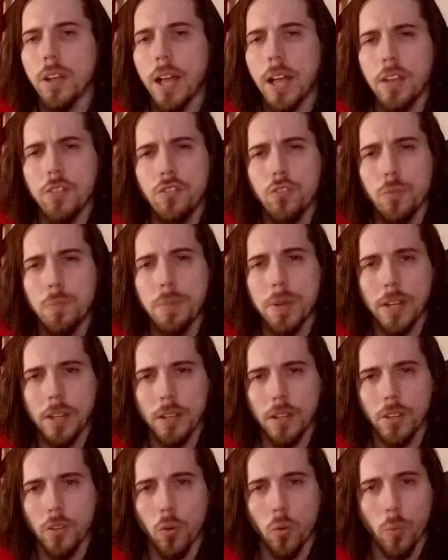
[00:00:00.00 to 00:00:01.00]
As you
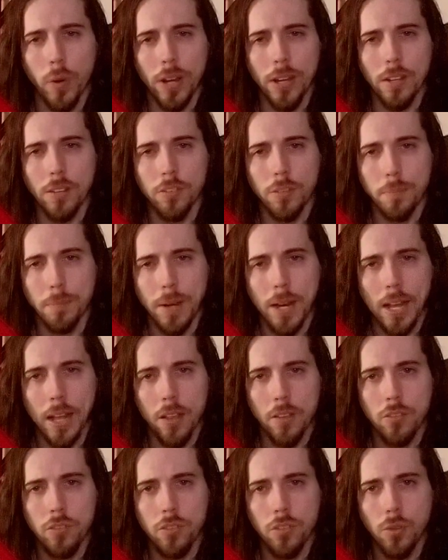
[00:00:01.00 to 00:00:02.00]
pick your ways and
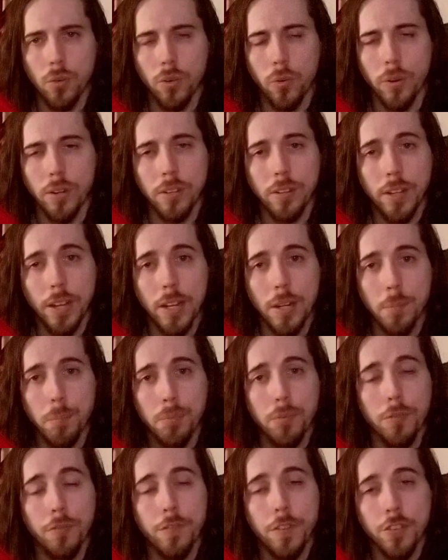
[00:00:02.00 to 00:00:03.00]
paths, you're going to gain
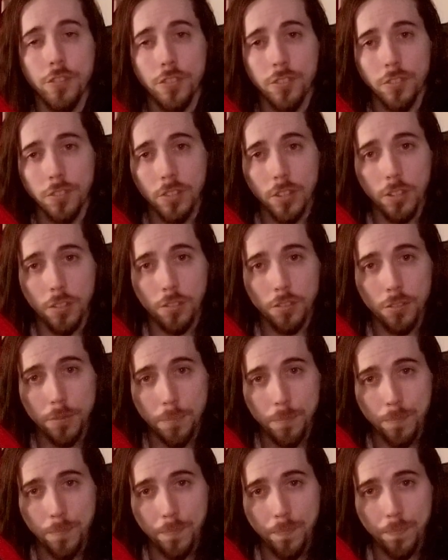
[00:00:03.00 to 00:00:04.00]
proficiencies.
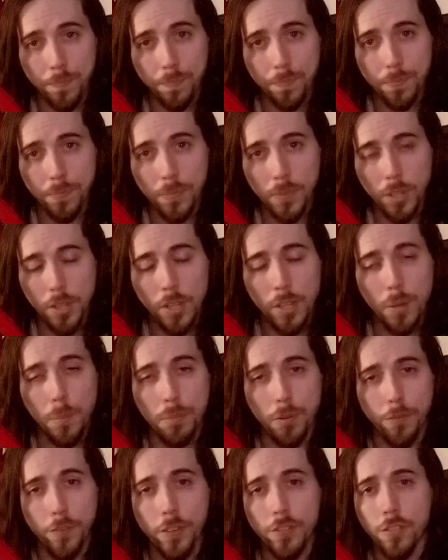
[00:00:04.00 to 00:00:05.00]

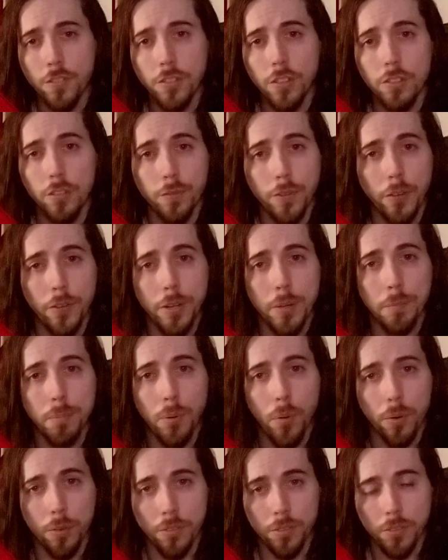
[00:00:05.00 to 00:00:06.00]
Proficiencies are very
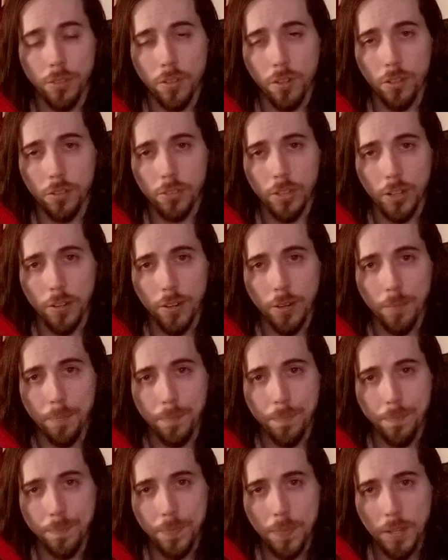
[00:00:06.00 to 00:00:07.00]
important in Alterra.
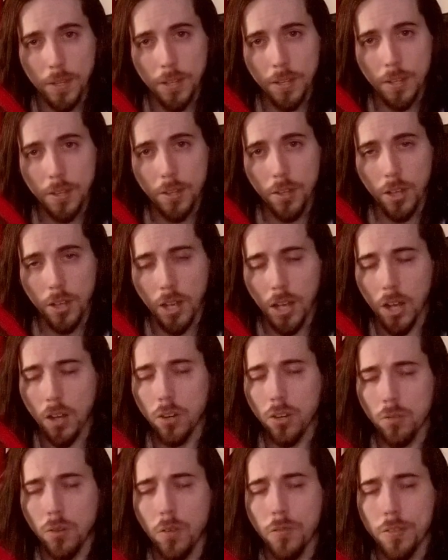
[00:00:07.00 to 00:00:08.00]
I'll
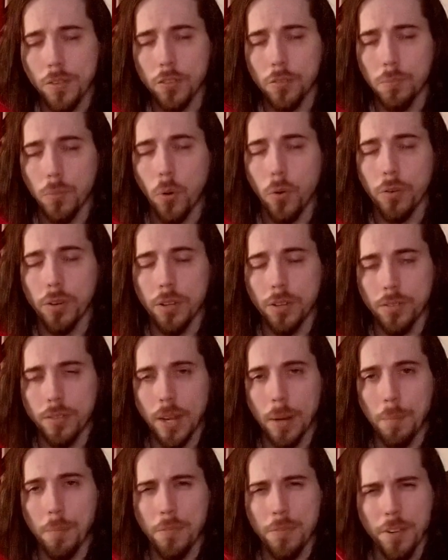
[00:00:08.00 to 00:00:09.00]
go over this more in
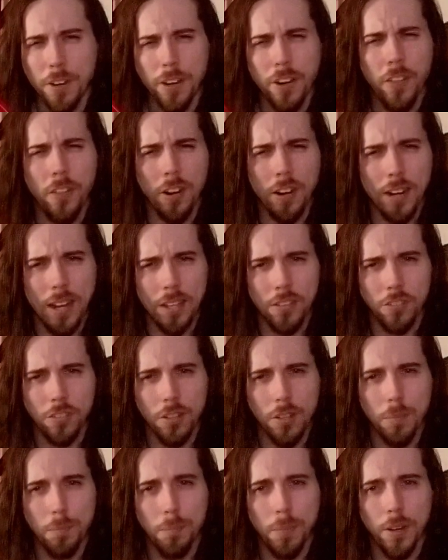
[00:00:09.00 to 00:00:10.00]
depth in another
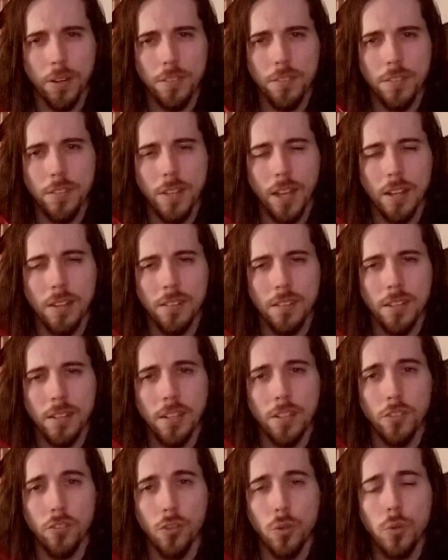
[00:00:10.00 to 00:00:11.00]
lesson, but the idea
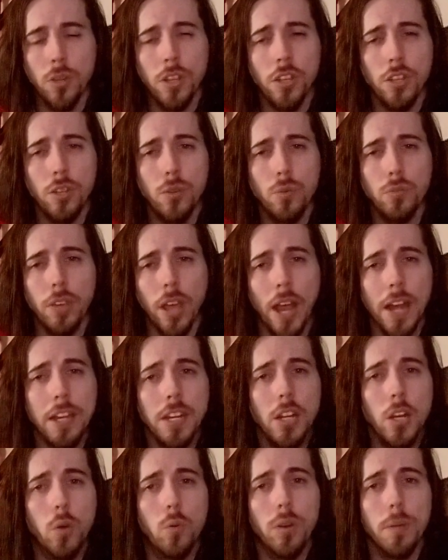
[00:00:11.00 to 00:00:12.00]
is you can use
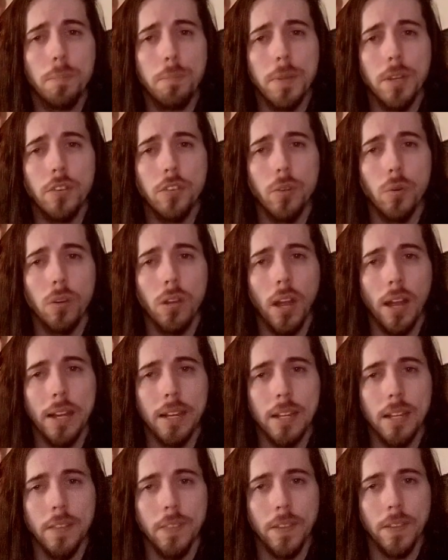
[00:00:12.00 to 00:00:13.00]
any equipment you
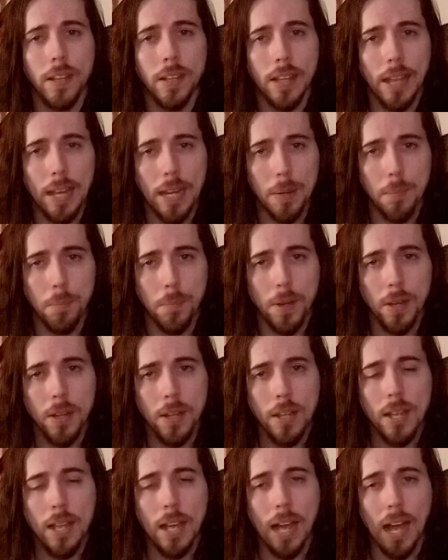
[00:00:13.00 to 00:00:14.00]
like in the game.
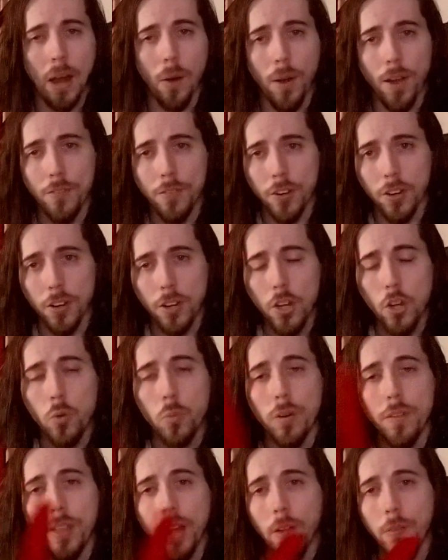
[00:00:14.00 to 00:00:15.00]
However,
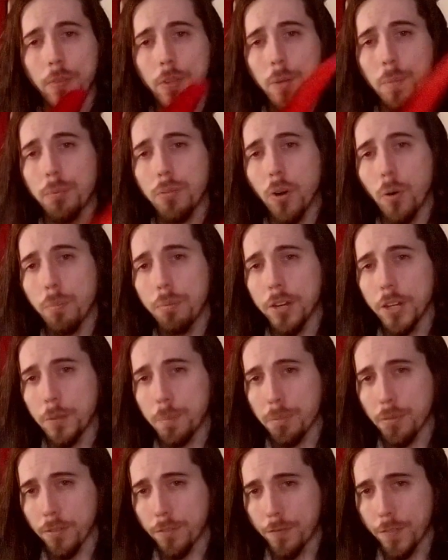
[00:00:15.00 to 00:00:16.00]
without the appropriate
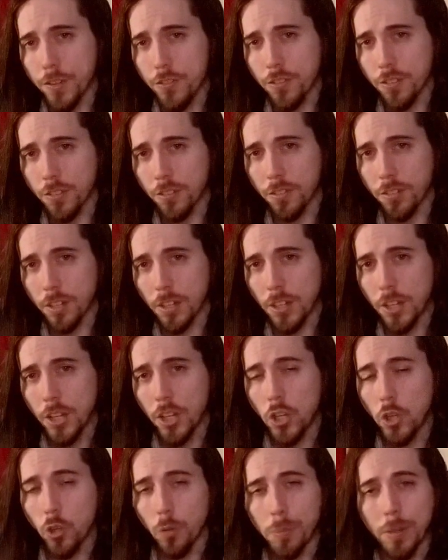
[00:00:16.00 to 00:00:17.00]
proficiency,
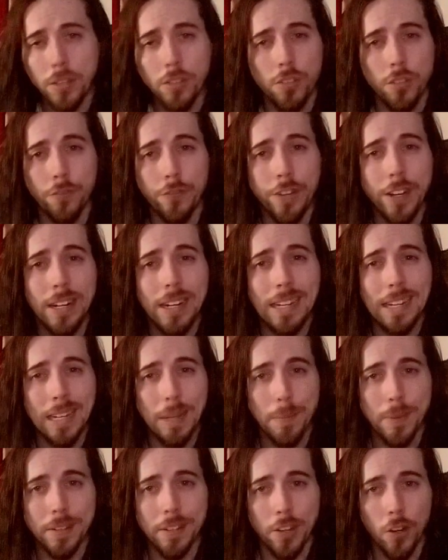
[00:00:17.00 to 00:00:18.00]
you'll be severely
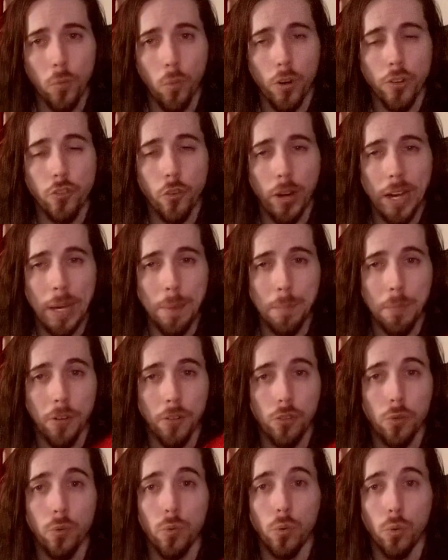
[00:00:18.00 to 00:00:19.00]
limited in what you're able
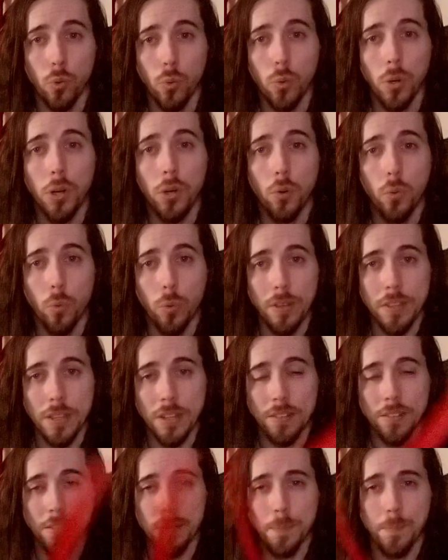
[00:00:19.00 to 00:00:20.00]
to do with
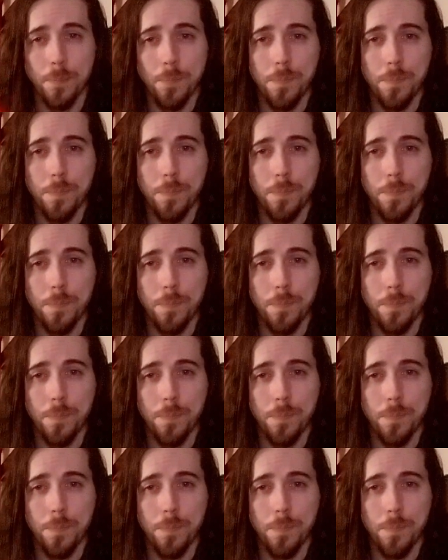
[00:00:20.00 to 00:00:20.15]
it.